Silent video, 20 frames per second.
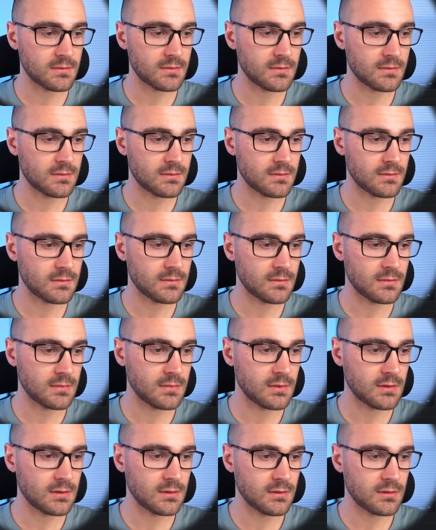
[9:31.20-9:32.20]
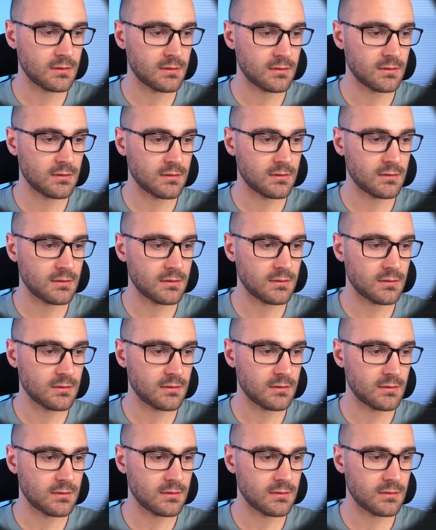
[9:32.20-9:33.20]

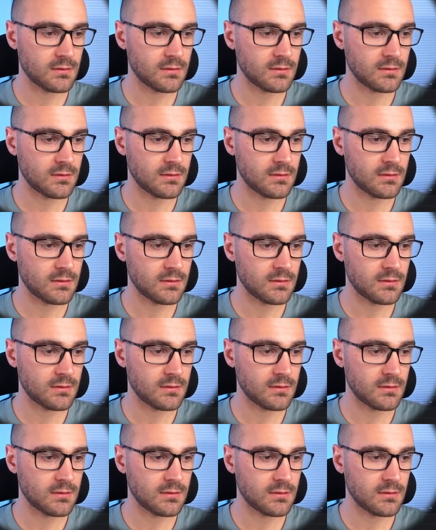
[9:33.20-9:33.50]
(no one is talking)